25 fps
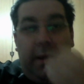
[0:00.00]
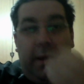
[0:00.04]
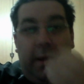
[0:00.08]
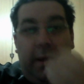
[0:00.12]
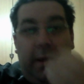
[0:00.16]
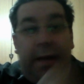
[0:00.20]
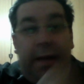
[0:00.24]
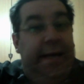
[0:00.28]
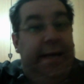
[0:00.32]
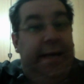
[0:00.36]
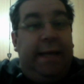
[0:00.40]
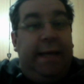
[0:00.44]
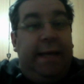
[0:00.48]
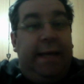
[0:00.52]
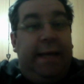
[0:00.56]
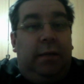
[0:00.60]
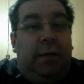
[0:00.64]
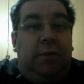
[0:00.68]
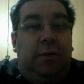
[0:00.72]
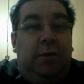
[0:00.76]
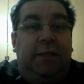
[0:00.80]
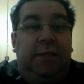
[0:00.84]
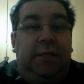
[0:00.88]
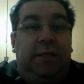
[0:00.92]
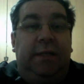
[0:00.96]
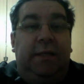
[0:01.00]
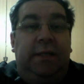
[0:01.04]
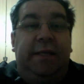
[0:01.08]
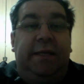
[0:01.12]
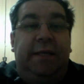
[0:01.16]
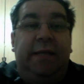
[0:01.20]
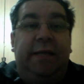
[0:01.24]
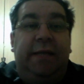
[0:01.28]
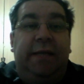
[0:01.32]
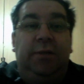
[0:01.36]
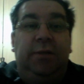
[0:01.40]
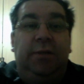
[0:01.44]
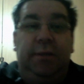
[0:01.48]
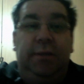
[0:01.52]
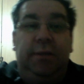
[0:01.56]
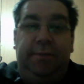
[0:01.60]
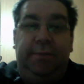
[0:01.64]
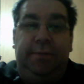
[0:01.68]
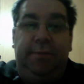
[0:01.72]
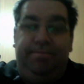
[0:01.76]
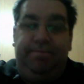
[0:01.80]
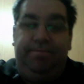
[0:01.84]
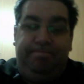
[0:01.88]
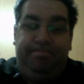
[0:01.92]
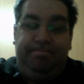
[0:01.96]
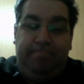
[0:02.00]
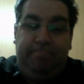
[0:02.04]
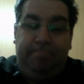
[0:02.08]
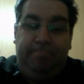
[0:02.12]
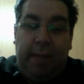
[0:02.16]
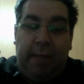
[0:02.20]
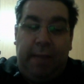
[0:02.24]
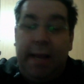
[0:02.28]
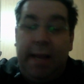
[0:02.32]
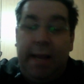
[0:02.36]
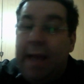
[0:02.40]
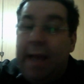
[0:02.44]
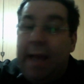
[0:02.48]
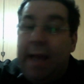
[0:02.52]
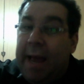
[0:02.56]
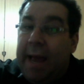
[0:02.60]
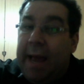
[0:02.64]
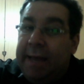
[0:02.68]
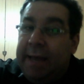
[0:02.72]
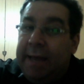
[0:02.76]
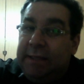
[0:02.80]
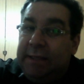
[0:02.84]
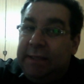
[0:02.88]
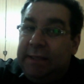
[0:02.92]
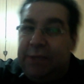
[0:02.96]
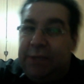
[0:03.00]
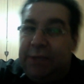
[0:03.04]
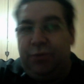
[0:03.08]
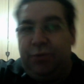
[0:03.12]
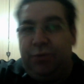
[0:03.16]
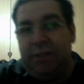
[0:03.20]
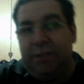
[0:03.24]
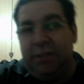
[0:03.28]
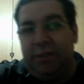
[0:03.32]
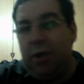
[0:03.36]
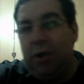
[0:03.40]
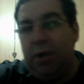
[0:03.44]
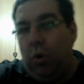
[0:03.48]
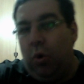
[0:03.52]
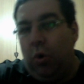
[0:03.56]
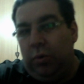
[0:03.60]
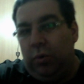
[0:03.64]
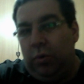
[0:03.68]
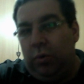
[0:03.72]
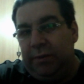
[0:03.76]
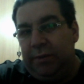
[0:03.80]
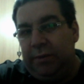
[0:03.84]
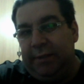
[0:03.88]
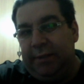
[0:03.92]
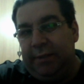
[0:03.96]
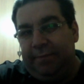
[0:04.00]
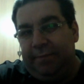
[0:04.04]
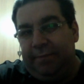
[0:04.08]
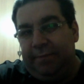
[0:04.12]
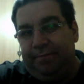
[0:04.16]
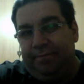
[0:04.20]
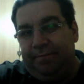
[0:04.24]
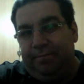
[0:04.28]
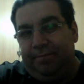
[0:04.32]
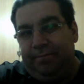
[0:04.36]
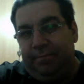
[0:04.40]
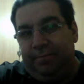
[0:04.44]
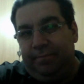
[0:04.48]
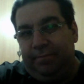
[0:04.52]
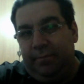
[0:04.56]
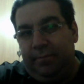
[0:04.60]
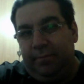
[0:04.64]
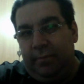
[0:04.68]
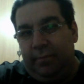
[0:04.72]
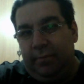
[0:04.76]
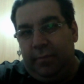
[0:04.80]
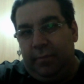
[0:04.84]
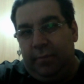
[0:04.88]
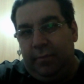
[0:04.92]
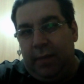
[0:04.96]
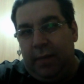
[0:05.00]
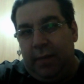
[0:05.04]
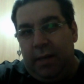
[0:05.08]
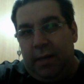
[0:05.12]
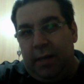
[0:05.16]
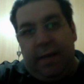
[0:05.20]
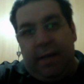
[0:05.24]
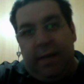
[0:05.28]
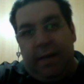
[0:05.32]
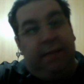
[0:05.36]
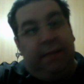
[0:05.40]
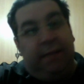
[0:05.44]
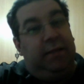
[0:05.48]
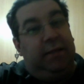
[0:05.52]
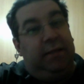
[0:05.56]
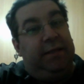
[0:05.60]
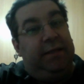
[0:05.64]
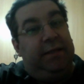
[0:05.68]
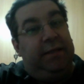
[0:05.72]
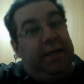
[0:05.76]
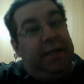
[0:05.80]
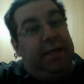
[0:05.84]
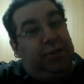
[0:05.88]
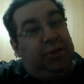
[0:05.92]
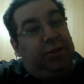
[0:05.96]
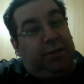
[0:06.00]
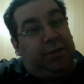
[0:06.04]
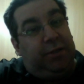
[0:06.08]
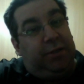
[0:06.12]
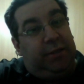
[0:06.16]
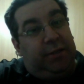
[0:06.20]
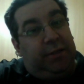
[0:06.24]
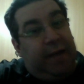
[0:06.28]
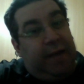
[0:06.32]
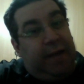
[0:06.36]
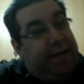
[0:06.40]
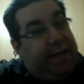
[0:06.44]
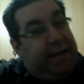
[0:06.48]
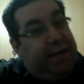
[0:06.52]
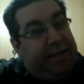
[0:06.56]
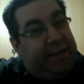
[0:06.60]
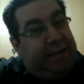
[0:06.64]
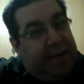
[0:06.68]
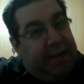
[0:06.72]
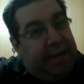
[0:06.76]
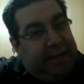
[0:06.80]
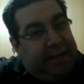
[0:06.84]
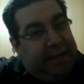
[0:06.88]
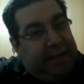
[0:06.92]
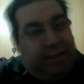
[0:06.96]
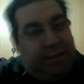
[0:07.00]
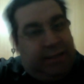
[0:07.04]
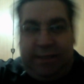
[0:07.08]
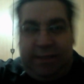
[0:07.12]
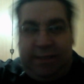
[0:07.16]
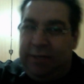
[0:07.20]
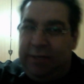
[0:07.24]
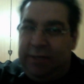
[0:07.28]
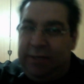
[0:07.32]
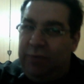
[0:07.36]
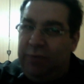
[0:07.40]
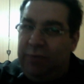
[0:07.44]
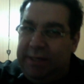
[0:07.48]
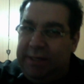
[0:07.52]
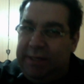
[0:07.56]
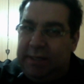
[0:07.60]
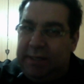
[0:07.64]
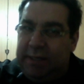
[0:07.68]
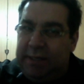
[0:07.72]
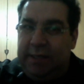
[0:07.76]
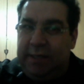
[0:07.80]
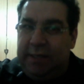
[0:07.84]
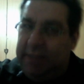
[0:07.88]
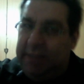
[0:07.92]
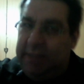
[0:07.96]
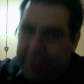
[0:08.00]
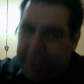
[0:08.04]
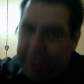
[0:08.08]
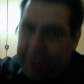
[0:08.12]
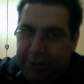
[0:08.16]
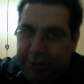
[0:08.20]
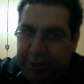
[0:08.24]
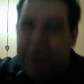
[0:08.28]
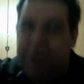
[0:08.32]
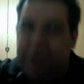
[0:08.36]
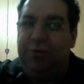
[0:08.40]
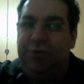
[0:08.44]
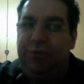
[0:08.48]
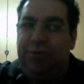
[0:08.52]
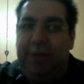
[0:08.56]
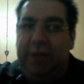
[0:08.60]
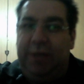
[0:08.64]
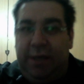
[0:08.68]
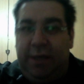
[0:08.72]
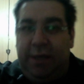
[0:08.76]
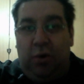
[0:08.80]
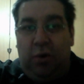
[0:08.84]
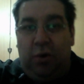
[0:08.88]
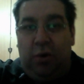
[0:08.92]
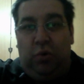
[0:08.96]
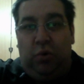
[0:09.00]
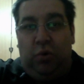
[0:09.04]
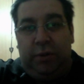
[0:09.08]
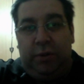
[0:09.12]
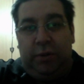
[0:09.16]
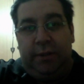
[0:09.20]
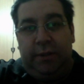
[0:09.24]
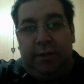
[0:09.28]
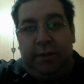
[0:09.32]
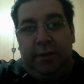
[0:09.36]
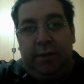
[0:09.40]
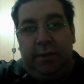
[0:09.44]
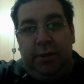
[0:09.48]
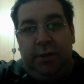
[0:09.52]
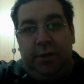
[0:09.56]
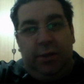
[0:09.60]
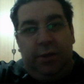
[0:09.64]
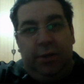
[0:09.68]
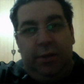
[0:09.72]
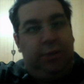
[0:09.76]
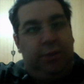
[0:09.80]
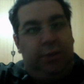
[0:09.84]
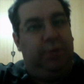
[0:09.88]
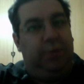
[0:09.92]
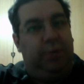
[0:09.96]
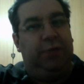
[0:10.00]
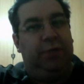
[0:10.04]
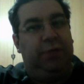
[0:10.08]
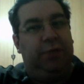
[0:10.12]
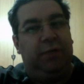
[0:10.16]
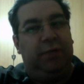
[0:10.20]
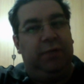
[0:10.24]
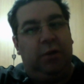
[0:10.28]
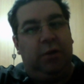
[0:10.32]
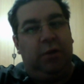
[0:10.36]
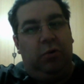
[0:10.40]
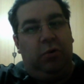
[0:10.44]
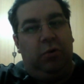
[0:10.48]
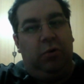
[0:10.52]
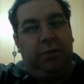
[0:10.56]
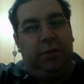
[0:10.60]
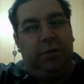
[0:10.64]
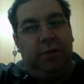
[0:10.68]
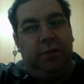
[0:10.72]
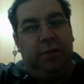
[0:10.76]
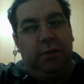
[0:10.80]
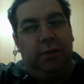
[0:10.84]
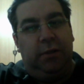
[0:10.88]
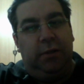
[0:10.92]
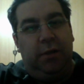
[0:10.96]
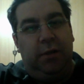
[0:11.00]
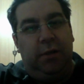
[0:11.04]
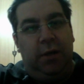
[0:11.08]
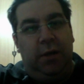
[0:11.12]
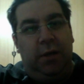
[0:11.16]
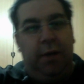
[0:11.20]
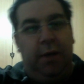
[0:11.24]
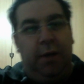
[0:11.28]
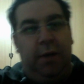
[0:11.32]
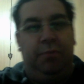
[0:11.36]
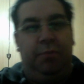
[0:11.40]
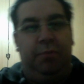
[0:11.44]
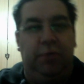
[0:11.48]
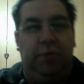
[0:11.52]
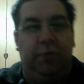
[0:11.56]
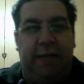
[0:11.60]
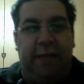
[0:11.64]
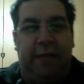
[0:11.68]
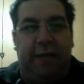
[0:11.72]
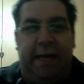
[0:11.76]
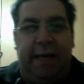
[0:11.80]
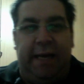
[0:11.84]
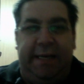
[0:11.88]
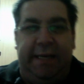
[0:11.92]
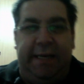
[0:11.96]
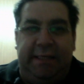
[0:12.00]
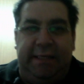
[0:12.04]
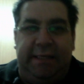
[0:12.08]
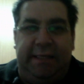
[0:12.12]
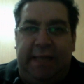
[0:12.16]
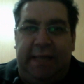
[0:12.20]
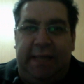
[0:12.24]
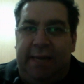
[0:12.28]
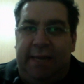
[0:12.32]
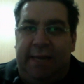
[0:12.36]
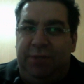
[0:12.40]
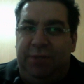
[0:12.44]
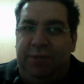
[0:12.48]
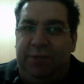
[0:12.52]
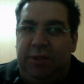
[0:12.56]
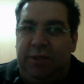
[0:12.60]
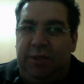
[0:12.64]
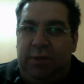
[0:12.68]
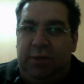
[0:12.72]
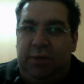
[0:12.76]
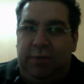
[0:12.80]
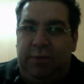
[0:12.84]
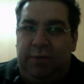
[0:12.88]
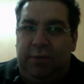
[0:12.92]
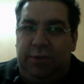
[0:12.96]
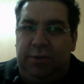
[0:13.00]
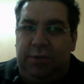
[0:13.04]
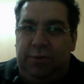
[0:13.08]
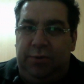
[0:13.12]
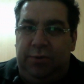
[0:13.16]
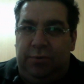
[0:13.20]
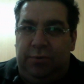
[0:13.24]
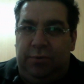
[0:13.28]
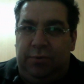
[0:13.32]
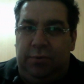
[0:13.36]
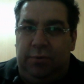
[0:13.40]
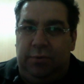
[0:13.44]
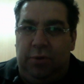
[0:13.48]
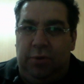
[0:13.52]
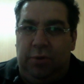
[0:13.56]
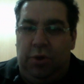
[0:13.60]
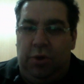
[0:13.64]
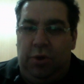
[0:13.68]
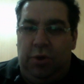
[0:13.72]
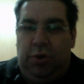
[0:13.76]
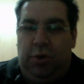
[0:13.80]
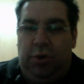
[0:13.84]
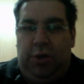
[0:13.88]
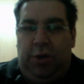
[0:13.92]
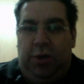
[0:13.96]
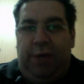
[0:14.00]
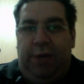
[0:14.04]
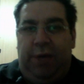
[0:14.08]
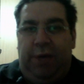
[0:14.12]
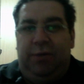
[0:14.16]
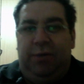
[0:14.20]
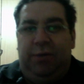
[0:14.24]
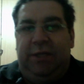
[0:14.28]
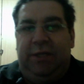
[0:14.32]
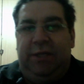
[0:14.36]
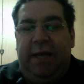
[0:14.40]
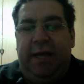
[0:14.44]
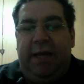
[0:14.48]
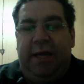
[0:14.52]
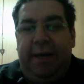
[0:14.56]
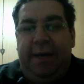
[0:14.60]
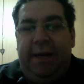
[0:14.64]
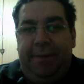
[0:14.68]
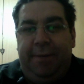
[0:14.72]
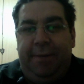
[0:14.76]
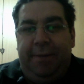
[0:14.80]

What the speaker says: He get lost in the desert and it was cold. And the desert at night in winter, it is really cold. So it was cold. Musa alayhi salam didn't know what to do. He was there.